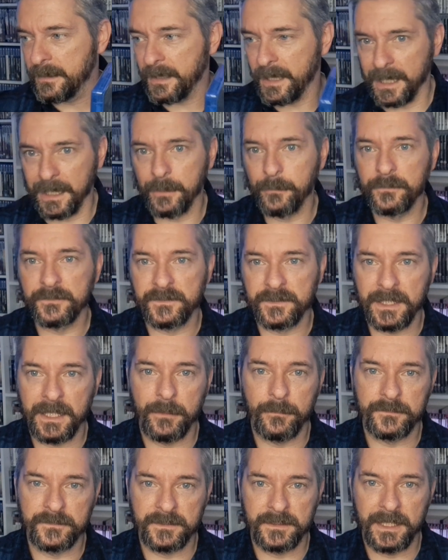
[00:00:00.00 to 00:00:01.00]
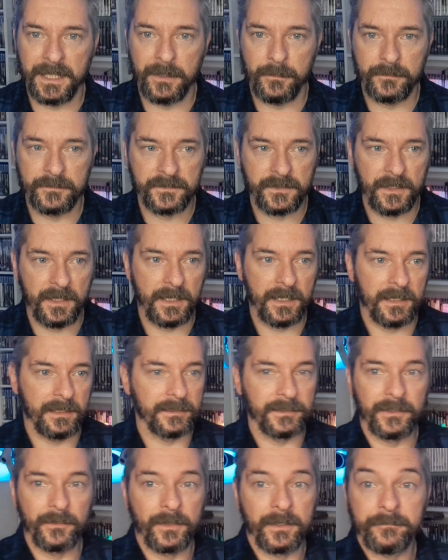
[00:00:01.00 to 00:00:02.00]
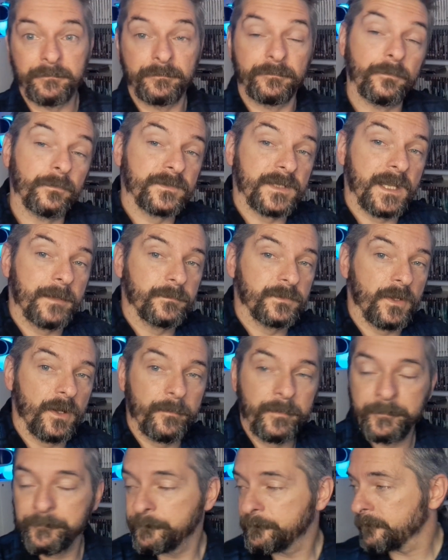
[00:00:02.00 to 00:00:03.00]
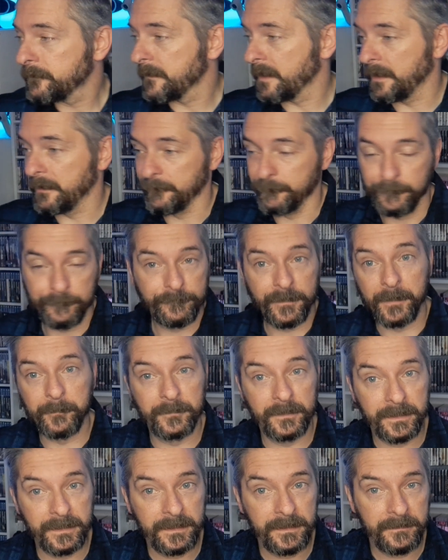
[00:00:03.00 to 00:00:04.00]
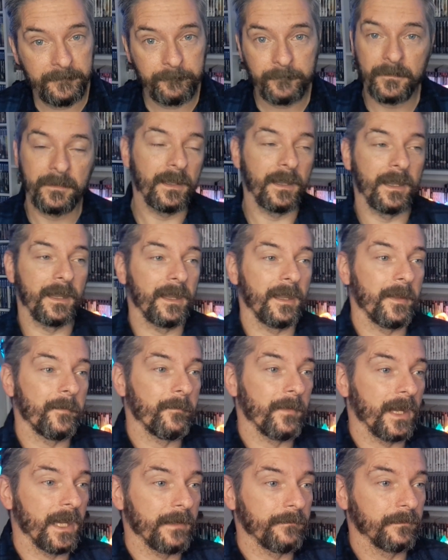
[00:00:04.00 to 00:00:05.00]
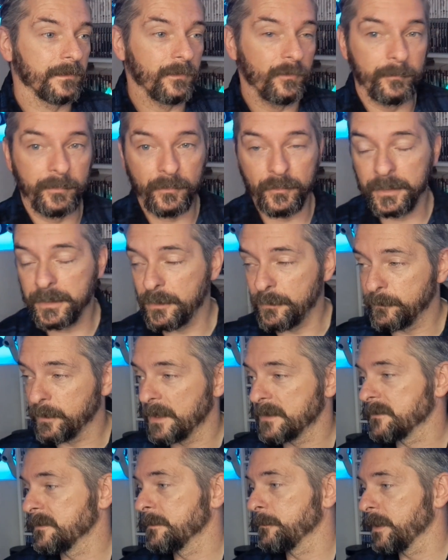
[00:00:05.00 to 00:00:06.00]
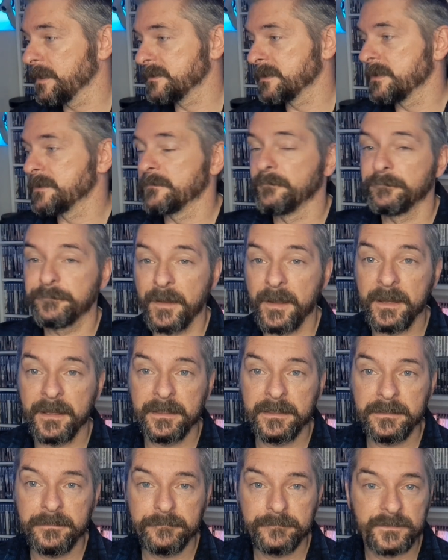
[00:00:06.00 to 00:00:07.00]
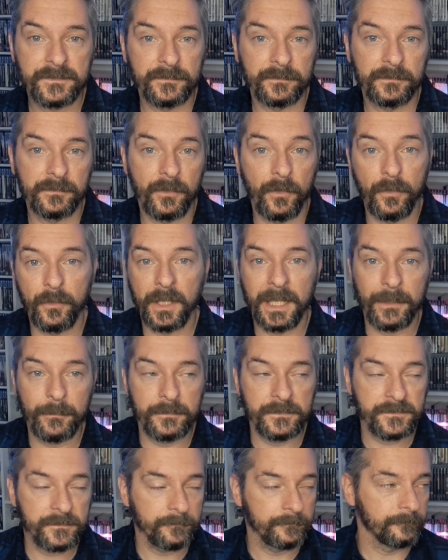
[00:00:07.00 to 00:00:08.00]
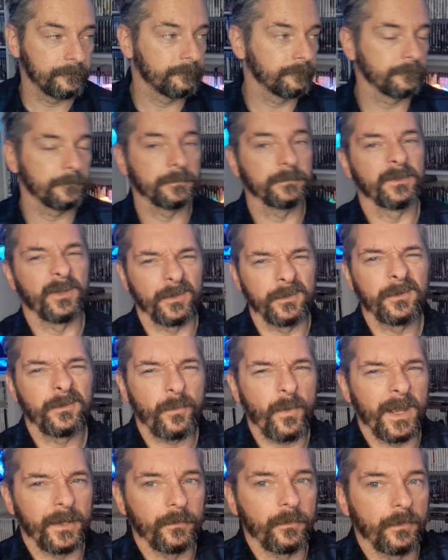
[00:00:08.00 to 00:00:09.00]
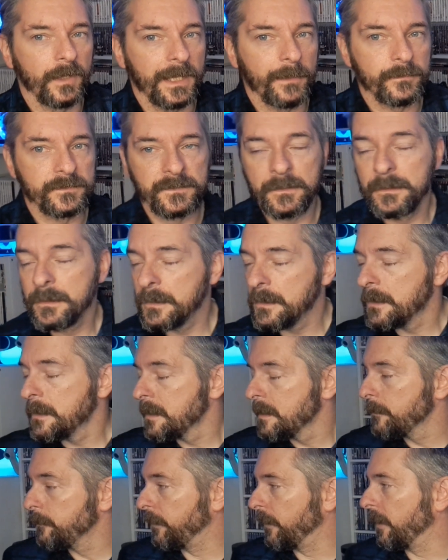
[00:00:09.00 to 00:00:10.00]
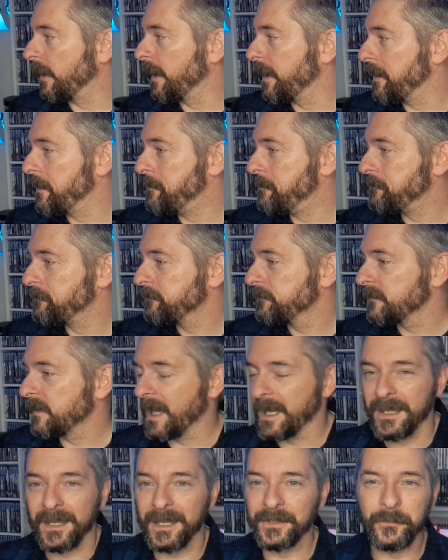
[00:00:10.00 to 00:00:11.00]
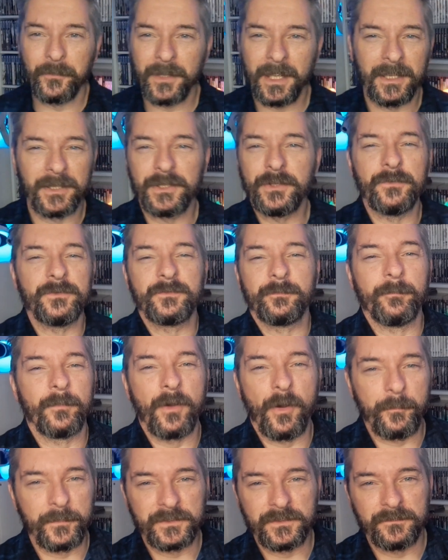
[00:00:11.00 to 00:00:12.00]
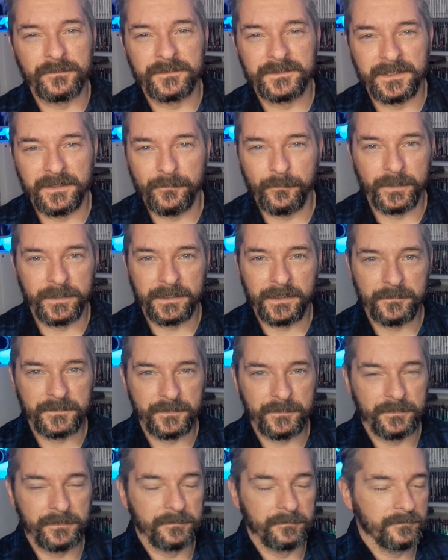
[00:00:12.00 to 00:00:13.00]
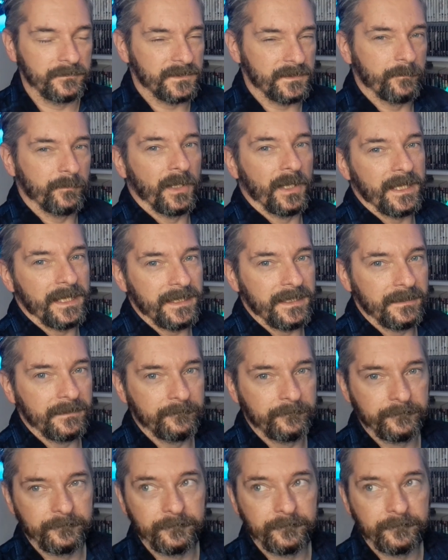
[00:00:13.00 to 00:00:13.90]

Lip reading: hours and hours and hours. You know, I have a full-time job. I have a family. I have a little boy who plays on the PlayStation 5 till all hours. Not quite all hours. But yeah, I don't get a huge opportunity, a window to play